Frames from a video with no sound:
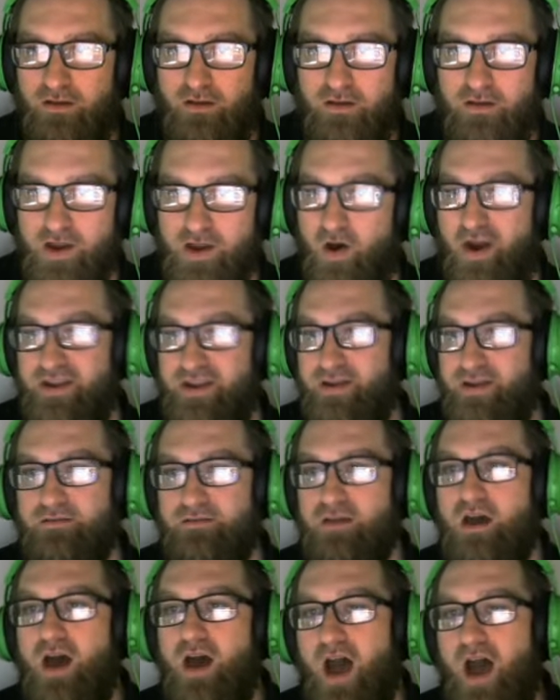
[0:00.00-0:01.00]
No, I didn't.
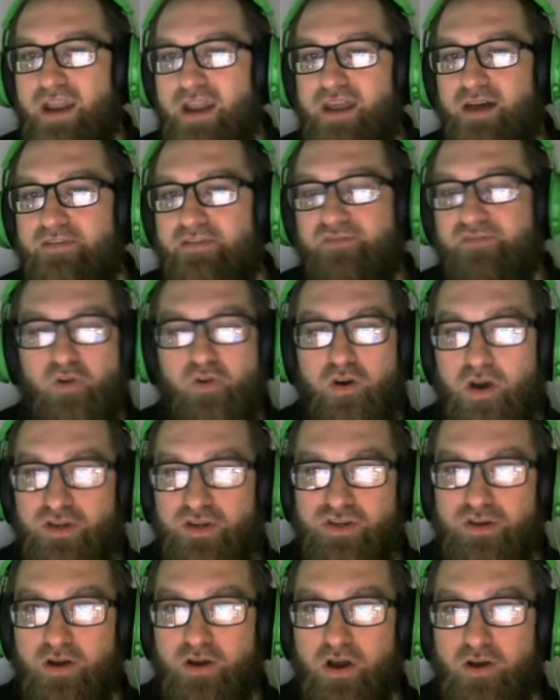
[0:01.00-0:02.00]
I didn't have the four
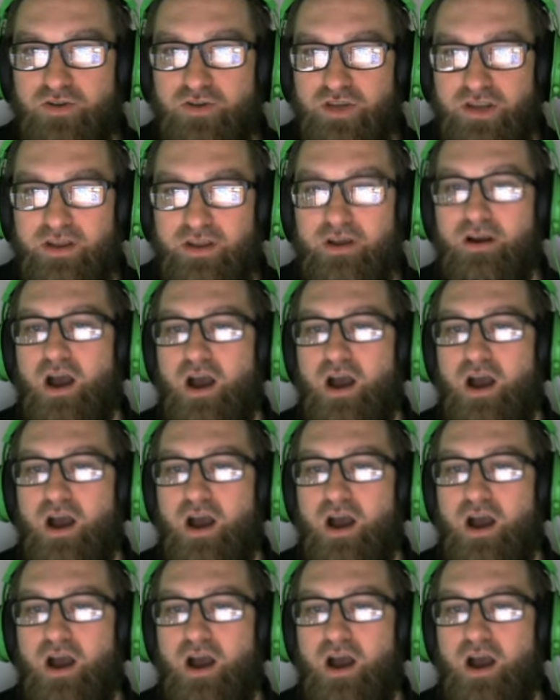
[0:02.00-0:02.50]
cost Shirahoshi in here.